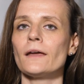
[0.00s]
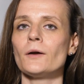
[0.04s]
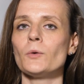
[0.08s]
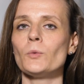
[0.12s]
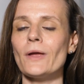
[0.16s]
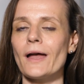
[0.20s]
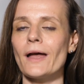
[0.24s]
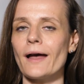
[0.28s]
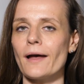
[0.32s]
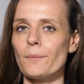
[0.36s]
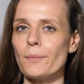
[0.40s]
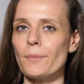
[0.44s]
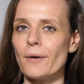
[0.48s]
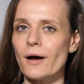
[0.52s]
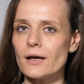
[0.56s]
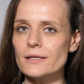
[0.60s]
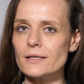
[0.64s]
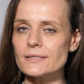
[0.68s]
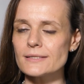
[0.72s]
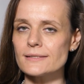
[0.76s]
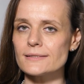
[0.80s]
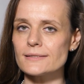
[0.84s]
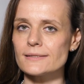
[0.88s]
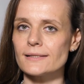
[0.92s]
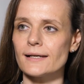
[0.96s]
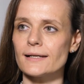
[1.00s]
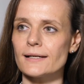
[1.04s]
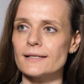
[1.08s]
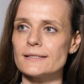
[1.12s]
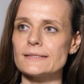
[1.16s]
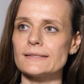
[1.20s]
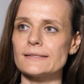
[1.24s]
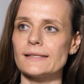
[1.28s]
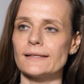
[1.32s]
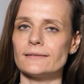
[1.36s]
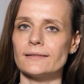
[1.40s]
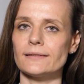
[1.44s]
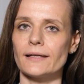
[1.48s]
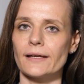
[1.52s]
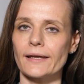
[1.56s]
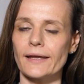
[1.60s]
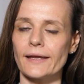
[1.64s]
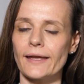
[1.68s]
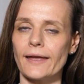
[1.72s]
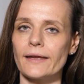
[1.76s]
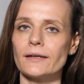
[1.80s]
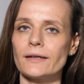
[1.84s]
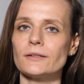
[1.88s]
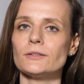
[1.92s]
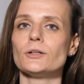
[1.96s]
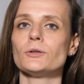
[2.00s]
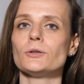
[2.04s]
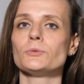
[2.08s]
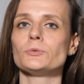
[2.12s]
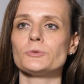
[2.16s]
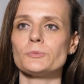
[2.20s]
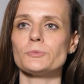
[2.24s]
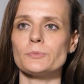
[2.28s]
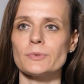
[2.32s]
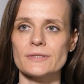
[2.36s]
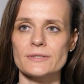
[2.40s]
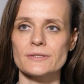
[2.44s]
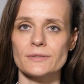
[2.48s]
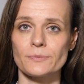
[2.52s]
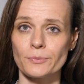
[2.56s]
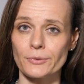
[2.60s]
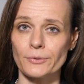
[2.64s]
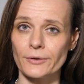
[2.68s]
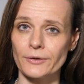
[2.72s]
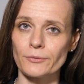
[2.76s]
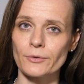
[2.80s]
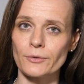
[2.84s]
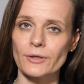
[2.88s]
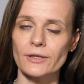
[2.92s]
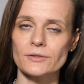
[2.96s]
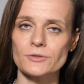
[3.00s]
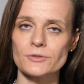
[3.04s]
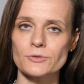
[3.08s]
We hypothesized that ticagrelor would be superior